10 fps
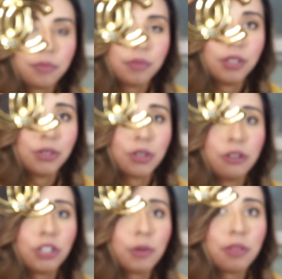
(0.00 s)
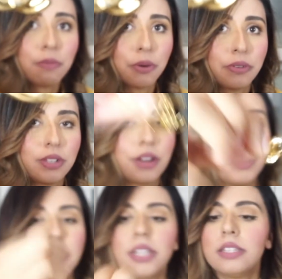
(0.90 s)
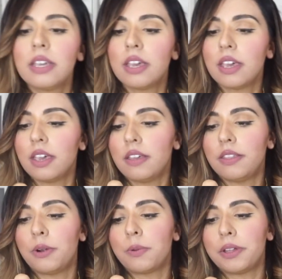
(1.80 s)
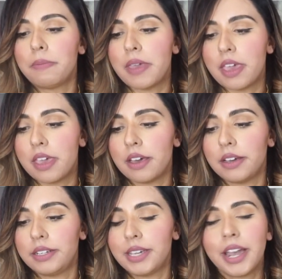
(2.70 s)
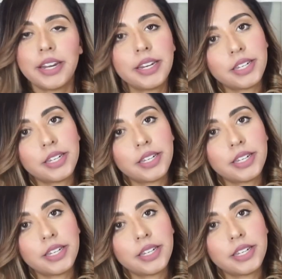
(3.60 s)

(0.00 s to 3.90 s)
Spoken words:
So usually with most earrings, there will be a tiny,